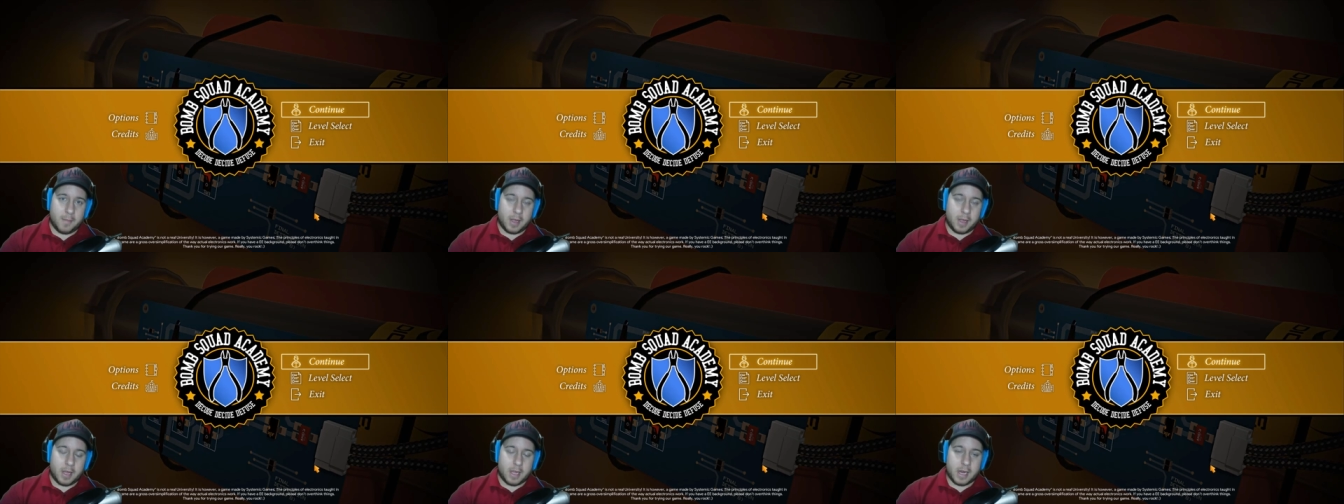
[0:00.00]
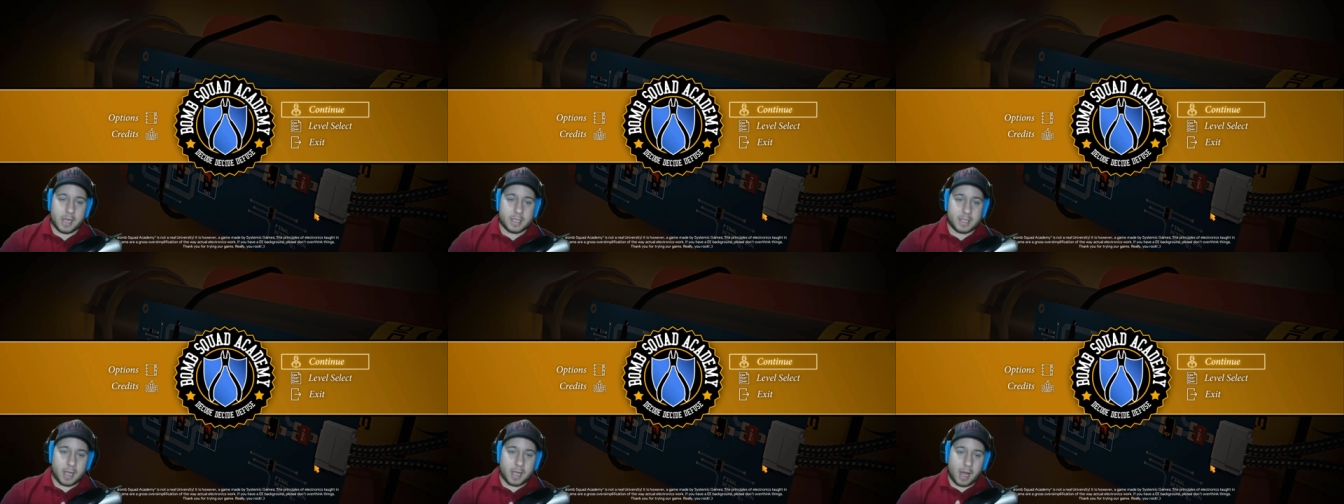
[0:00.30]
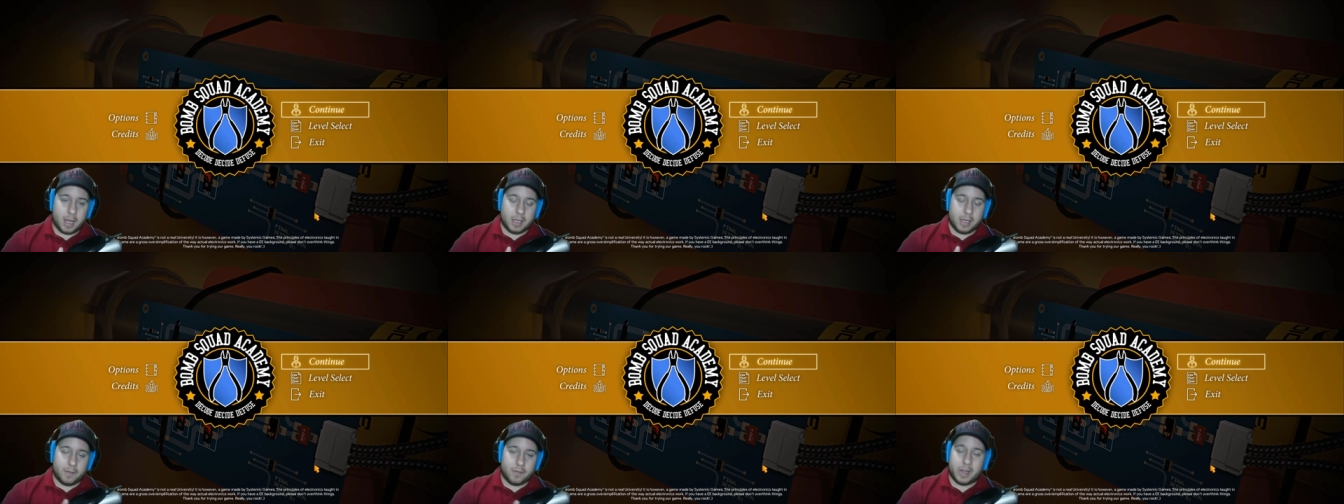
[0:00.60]
it is,
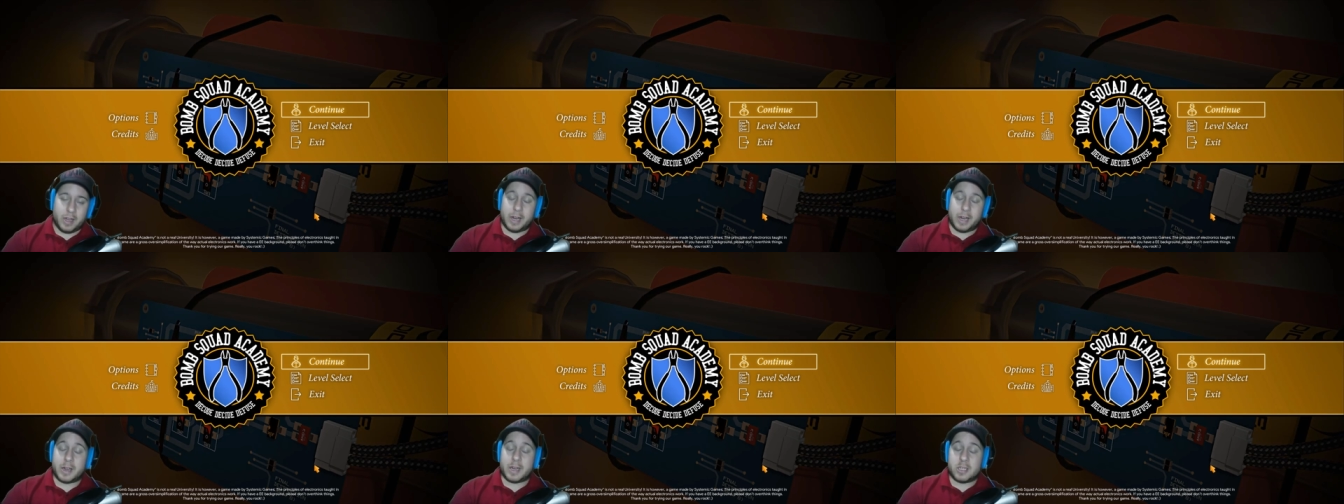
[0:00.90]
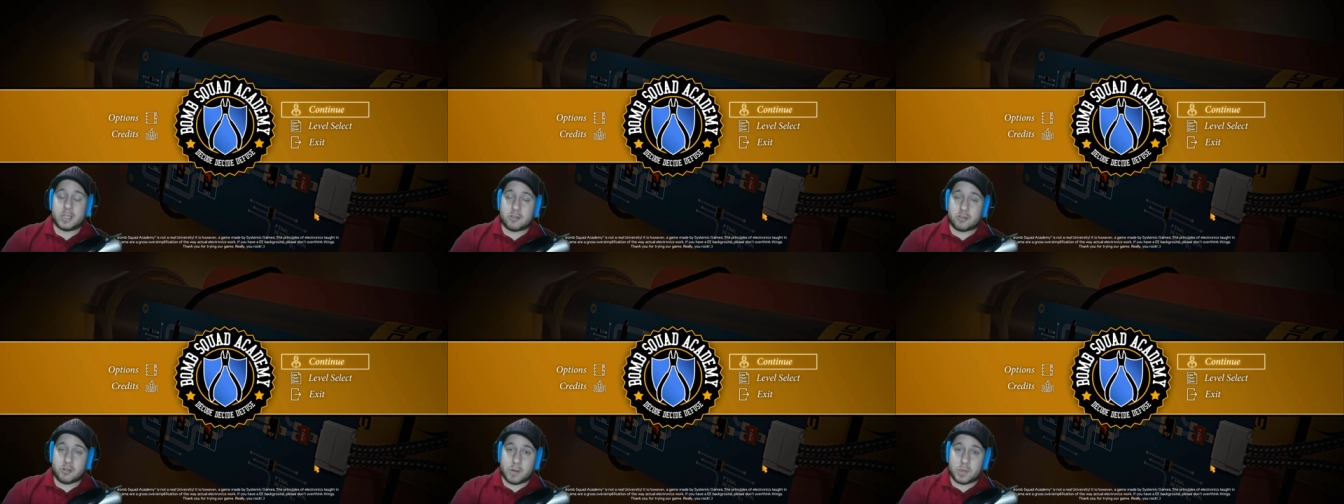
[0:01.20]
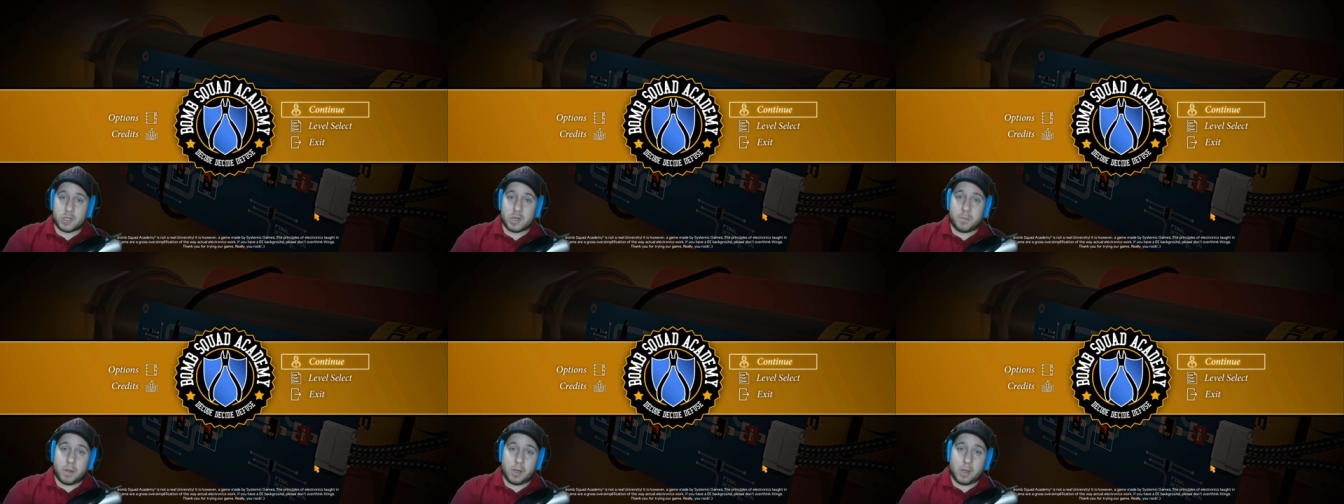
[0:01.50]
I'll leave the link in the
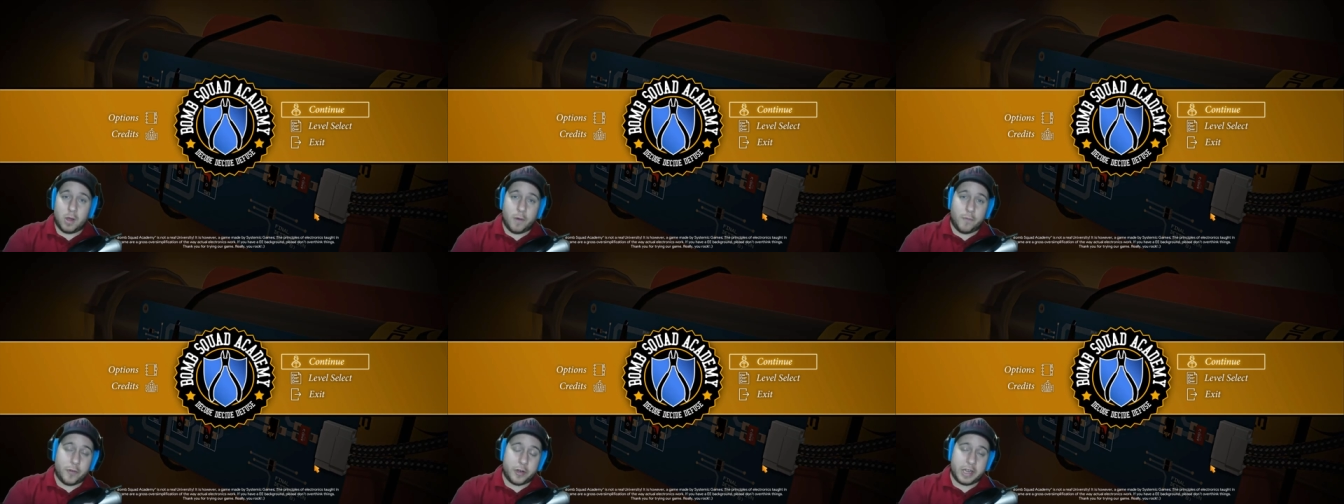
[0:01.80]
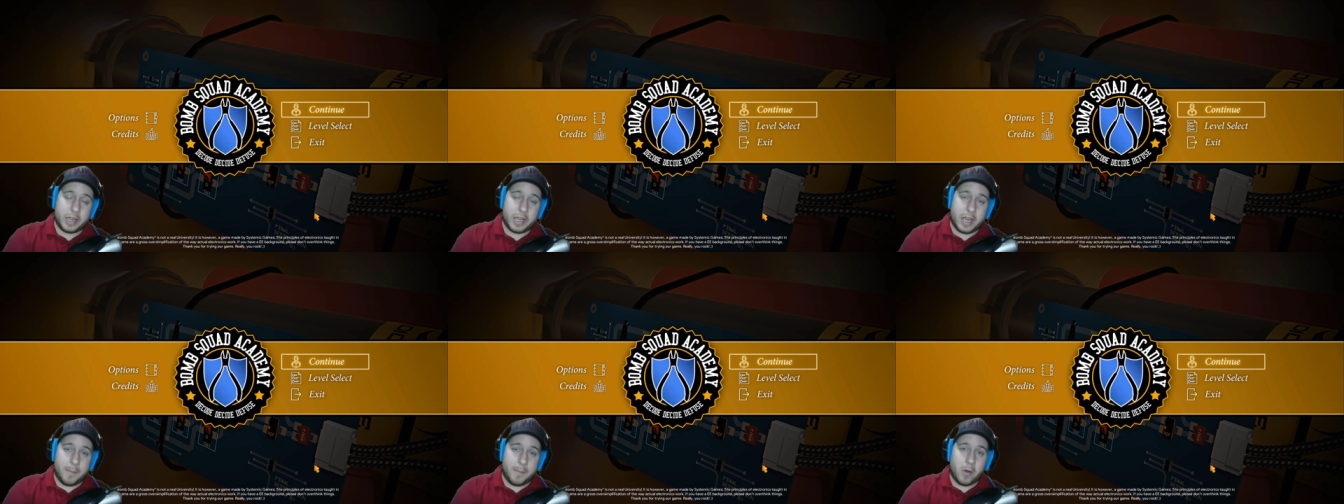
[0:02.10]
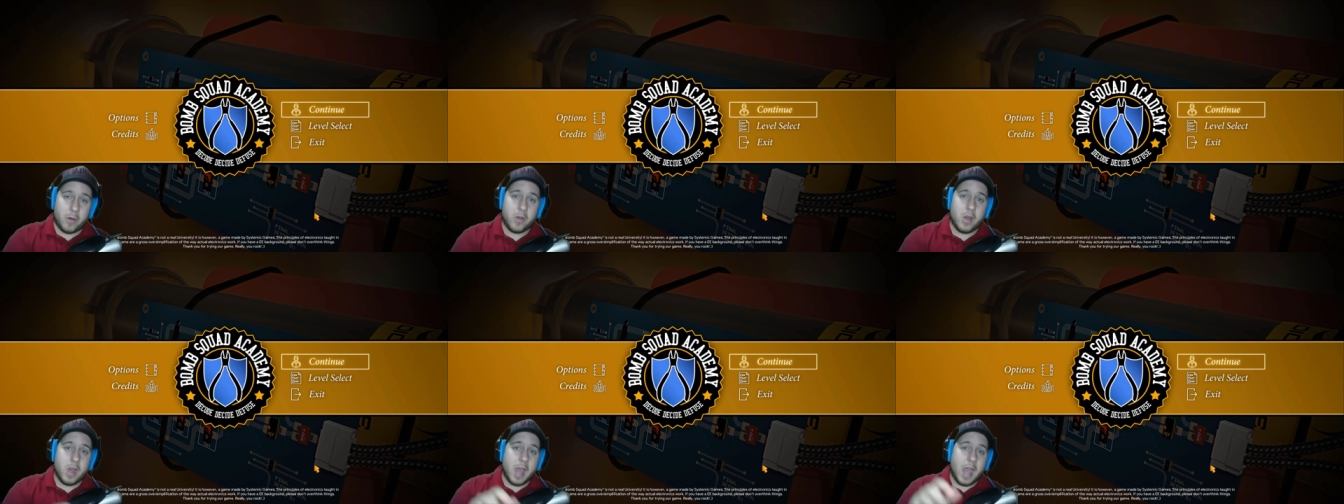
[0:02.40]
description below for the
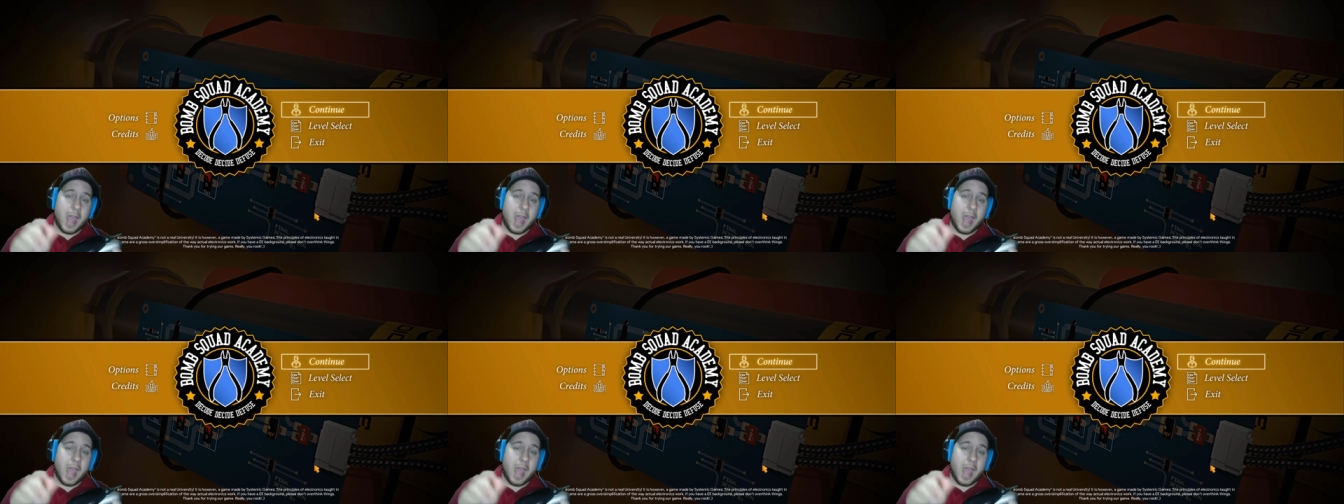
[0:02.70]
demo.